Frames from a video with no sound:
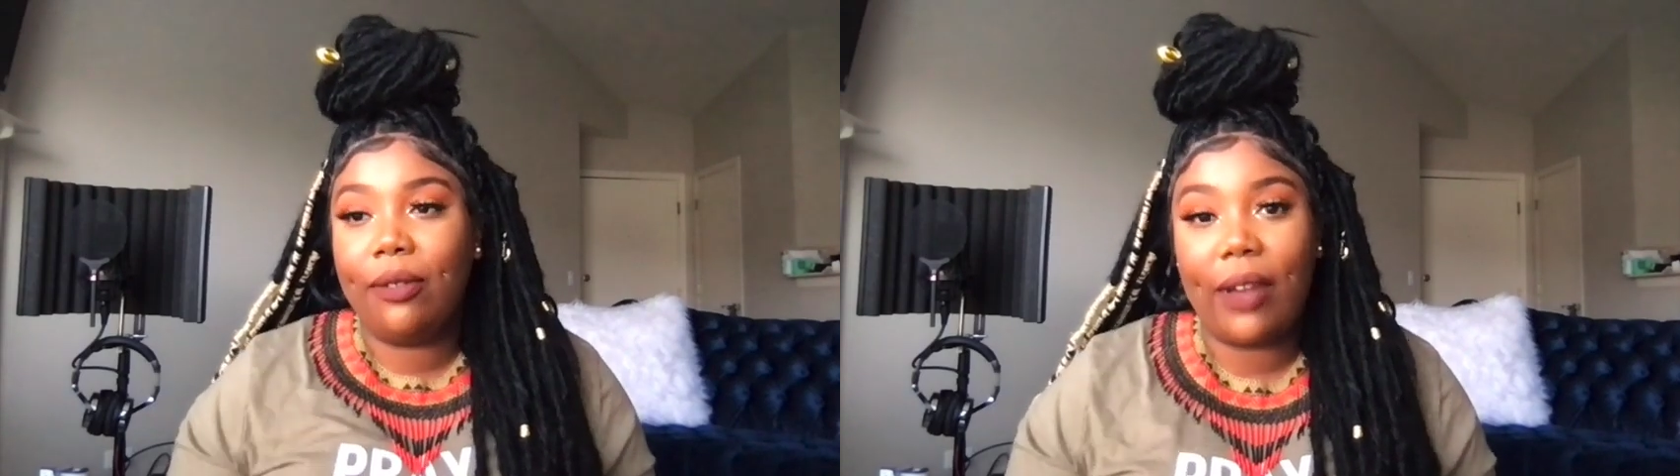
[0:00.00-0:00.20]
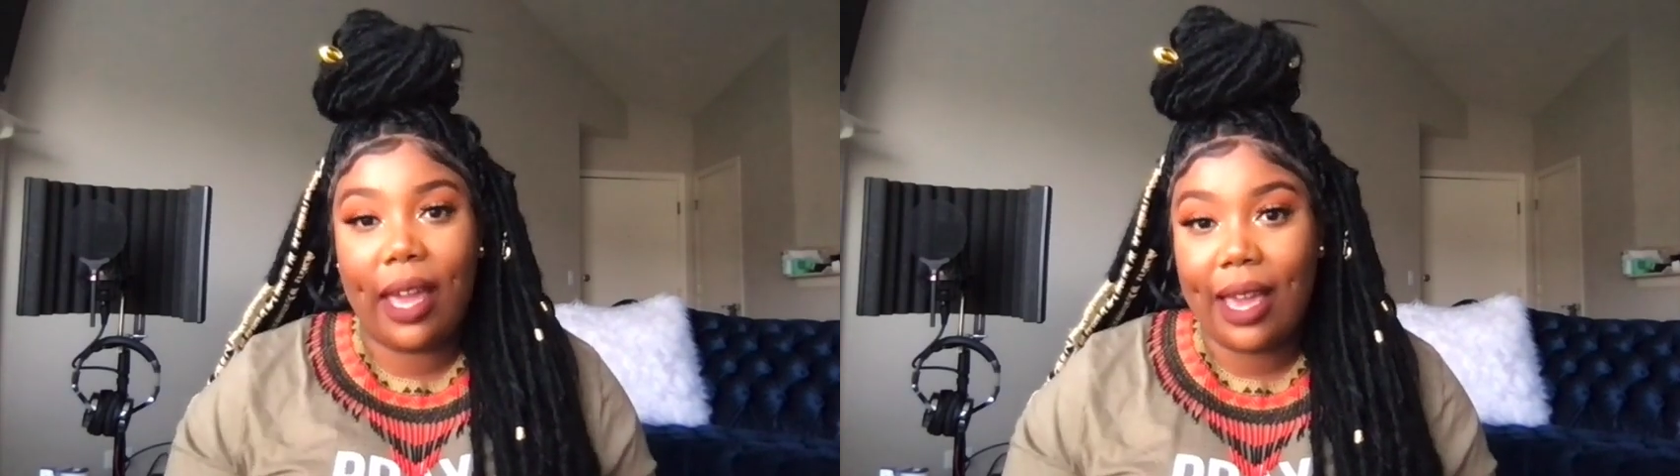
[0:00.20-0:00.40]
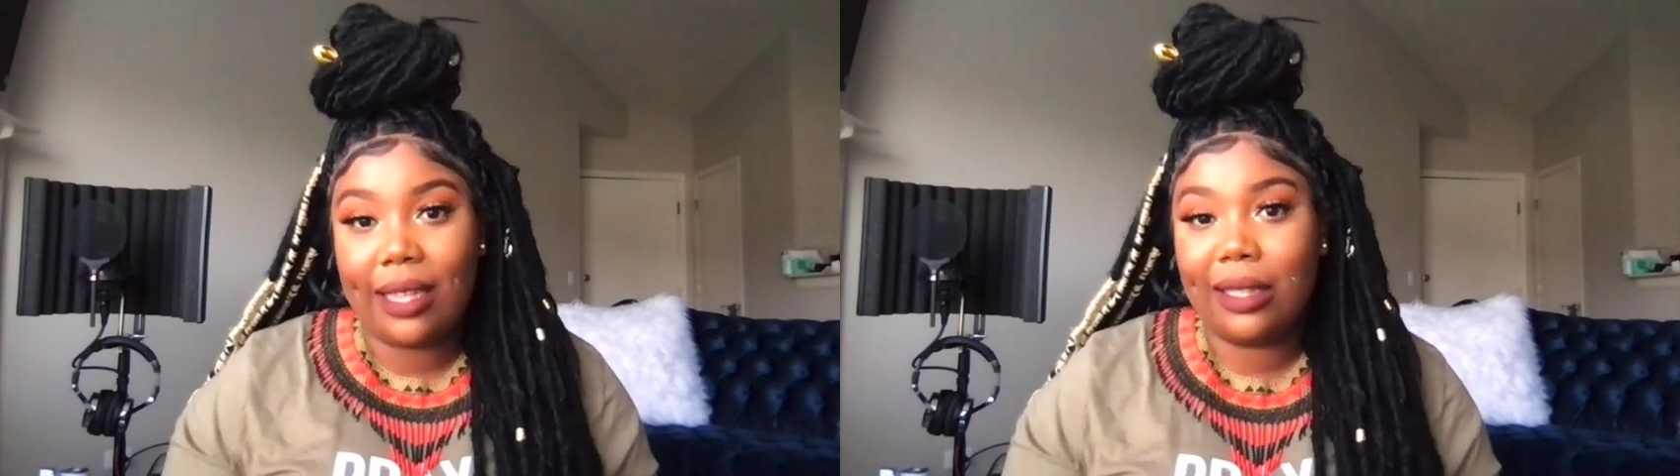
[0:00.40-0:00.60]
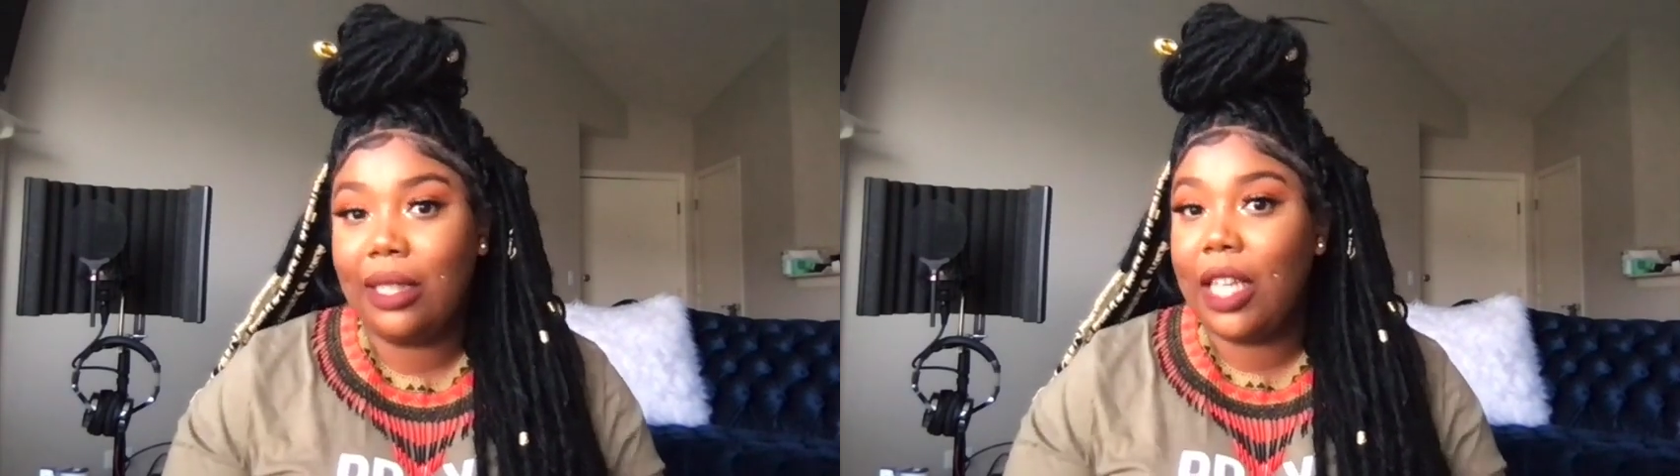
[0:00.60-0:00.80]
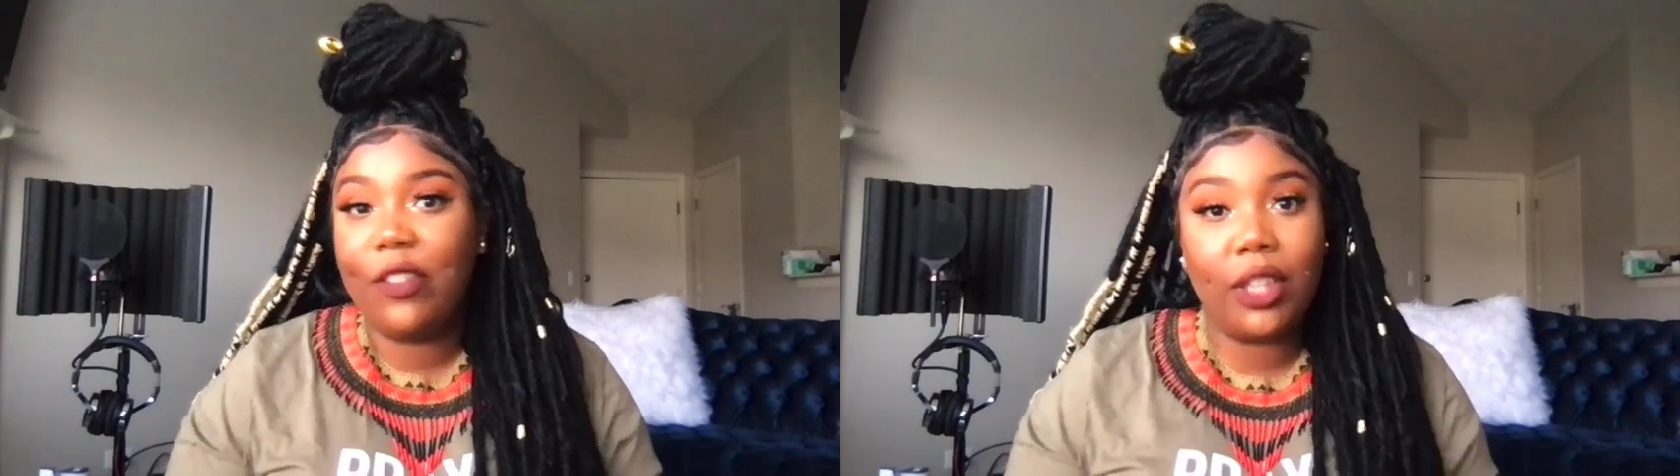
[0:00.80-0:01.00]
fast.
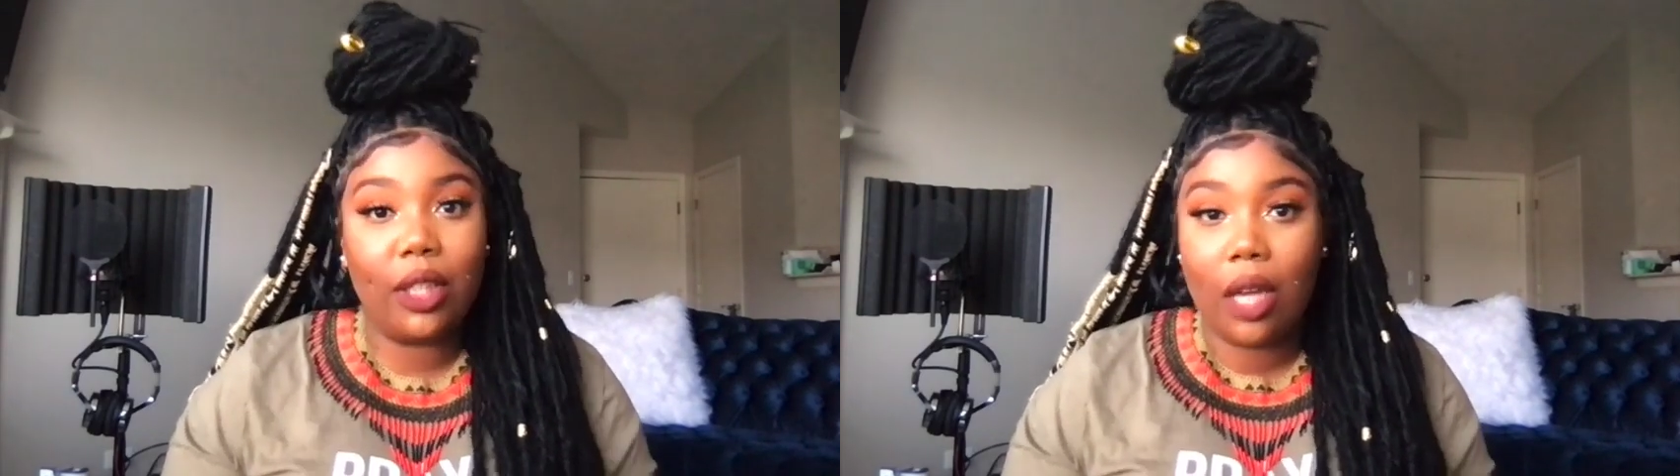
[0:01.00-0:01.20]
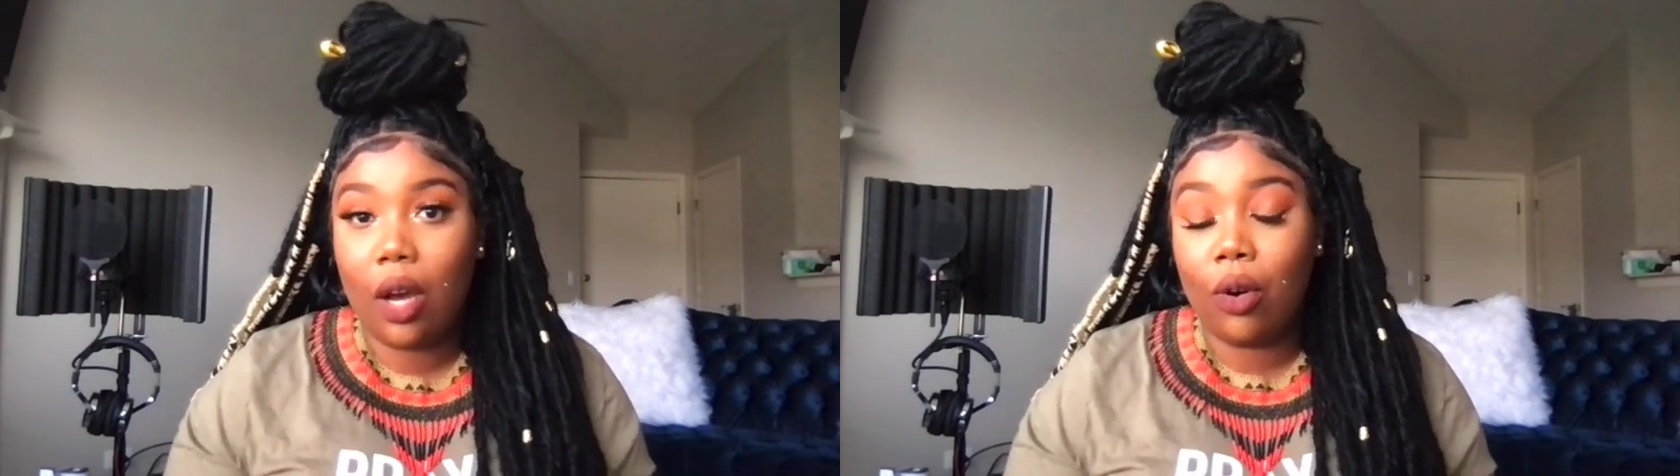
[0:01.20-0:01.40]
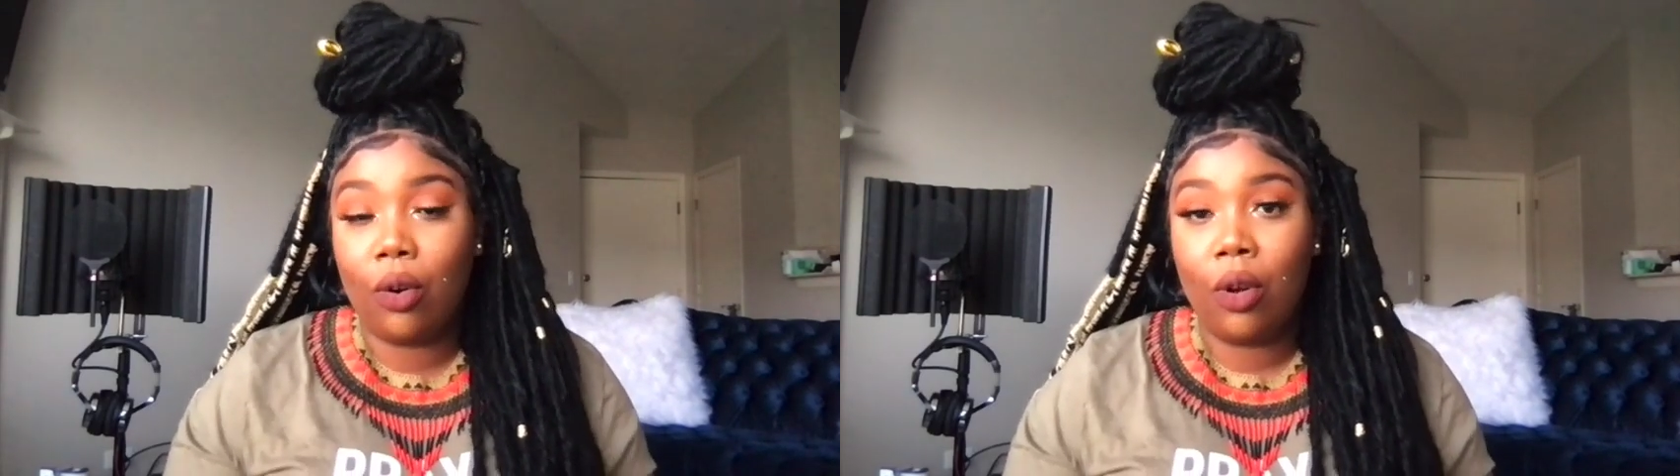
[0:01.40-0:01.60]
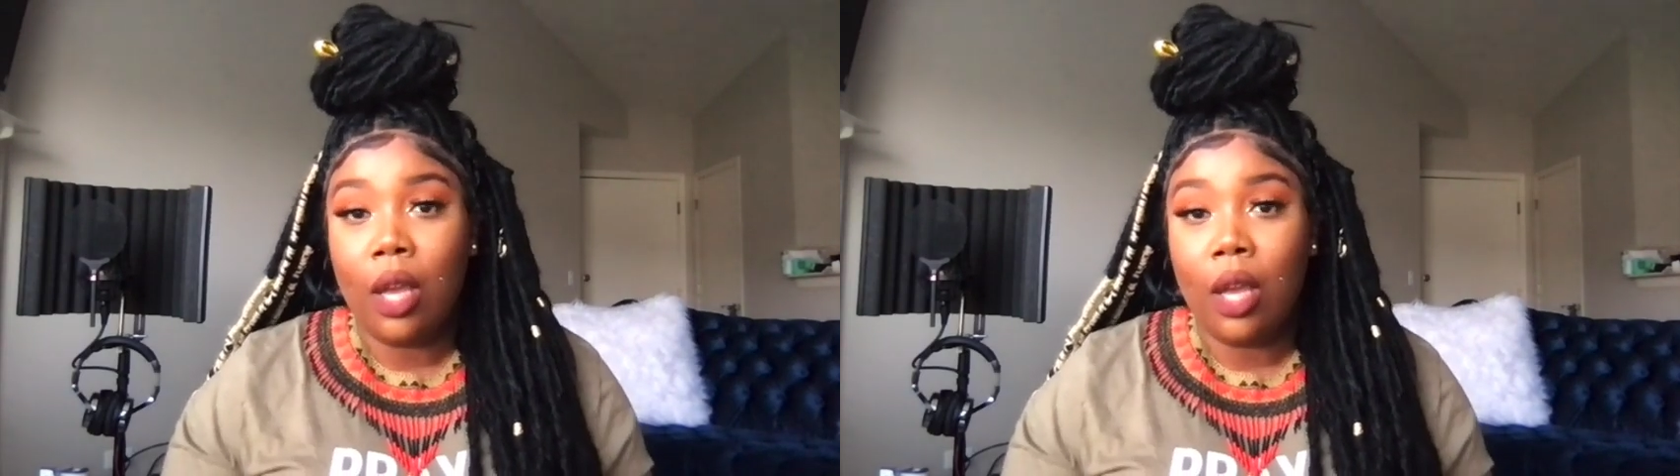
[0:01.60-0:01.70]
Leave it alone.